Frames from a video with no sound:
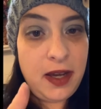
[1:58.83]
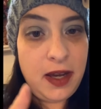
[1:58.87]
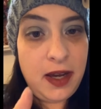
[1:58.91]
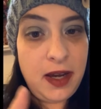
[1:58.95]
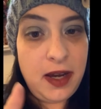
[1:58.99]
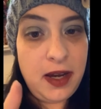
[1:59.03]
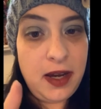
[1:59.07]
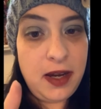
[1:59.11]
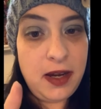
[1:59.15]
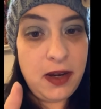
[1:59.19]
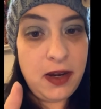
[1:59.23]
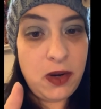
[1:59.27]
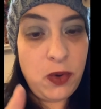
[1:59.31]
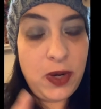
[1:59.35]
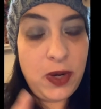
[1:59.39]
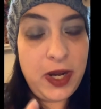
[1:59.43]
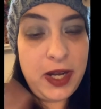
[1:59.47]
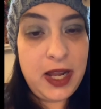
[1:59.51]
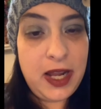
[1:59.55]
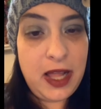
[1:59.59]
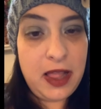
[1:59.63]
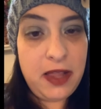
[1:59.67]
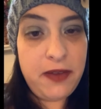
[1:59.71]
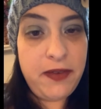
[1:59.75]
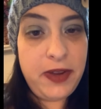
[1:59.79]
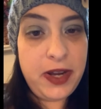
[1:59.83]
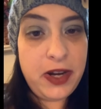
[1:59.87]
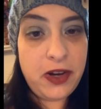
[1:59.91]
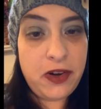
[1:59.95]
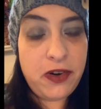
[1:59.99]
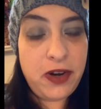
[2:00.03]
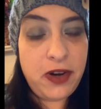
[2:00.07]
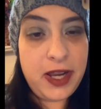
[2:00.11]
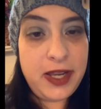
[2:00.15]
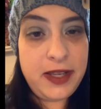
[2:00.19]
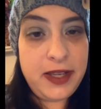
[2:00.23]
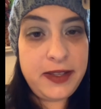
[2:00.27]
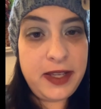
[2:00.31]
Queen Elevator
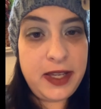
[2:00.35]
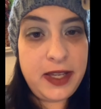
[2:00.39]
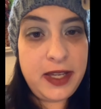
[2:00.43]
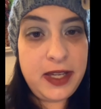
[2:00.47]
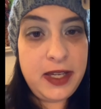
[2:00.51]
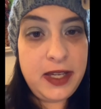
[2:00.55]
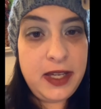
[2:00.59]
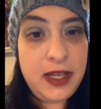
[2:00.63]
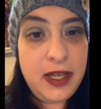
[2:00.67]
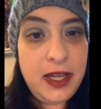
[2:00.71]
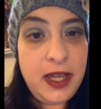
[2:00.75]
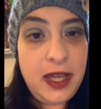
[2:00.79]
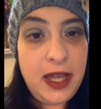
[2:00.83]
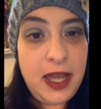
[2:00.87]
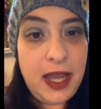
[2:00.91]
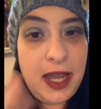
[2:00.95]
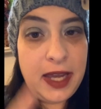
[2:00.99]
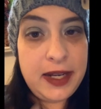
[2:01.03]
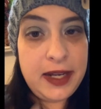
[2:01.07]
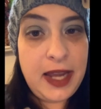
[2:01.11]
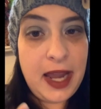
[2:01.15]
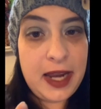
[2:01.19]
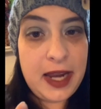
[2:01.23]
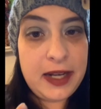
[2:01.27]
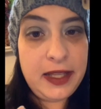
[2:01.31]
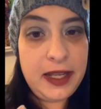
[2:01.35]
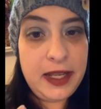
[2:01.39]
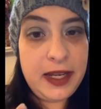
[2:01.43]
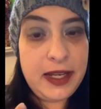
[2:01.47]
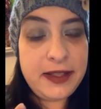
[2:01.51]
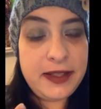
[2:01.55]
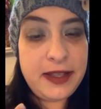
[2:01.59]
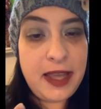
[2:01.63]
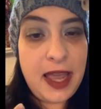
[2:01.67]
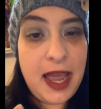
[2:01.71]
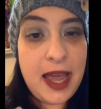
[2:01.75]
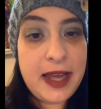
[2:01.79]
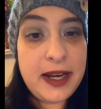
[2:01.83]
Crazy, and
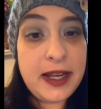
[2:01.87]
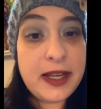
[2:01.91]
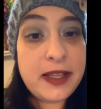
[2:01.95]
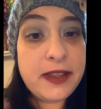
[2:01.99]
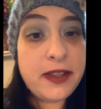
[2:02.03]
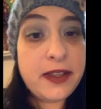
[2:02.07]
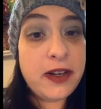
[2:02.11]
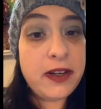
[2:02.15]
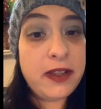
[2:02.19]
Adelaide's Attic.